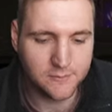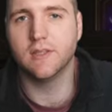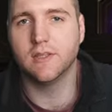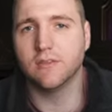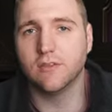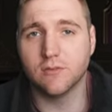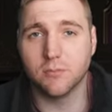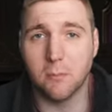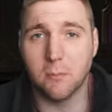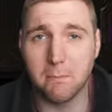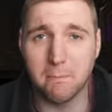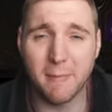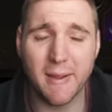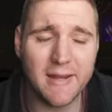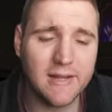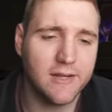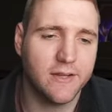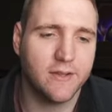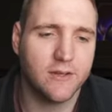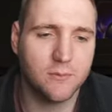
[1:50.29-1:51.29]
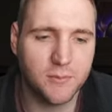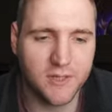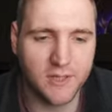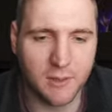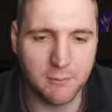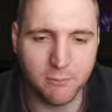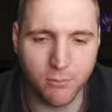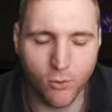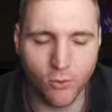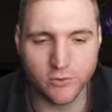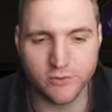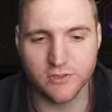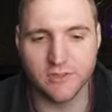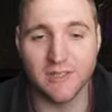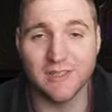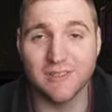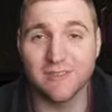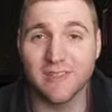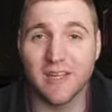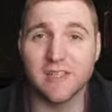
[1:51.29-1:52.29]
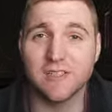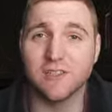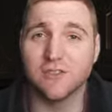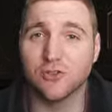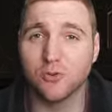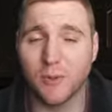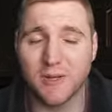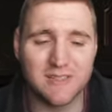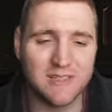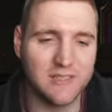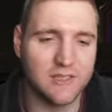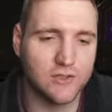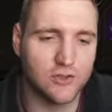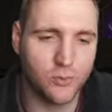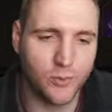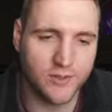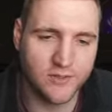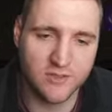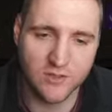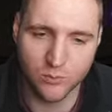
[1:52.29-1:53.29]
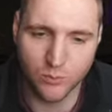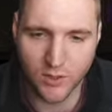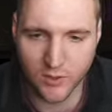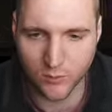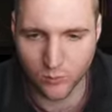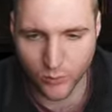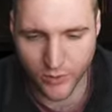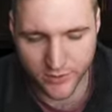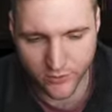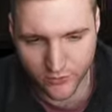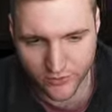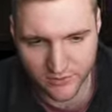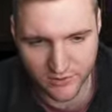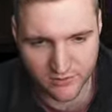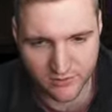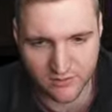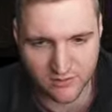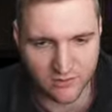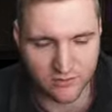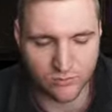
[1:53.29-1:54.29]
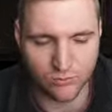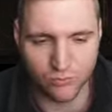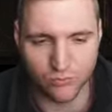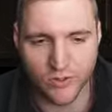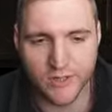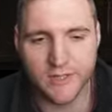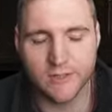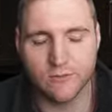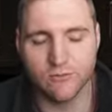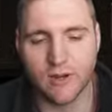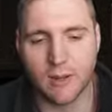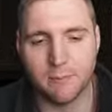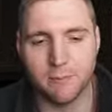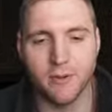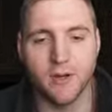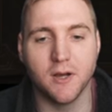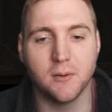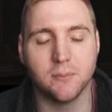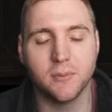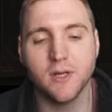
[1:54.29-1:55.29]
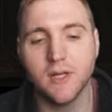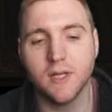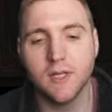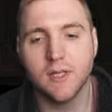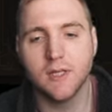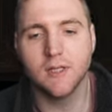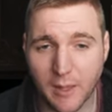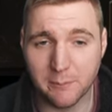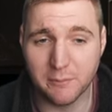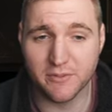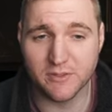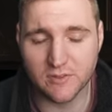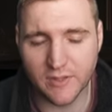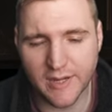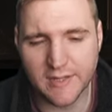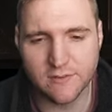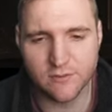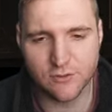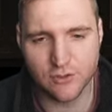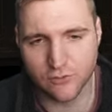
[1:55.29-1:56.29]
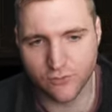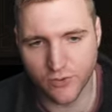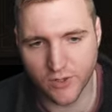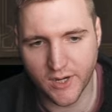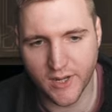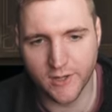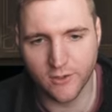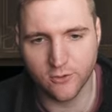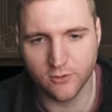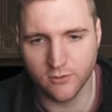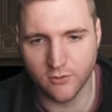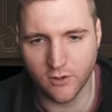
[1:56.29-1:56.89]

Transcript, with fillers: This is mainly going to be important in stages twenty and twenty-one where the resistances really ramp up. And besides just relying on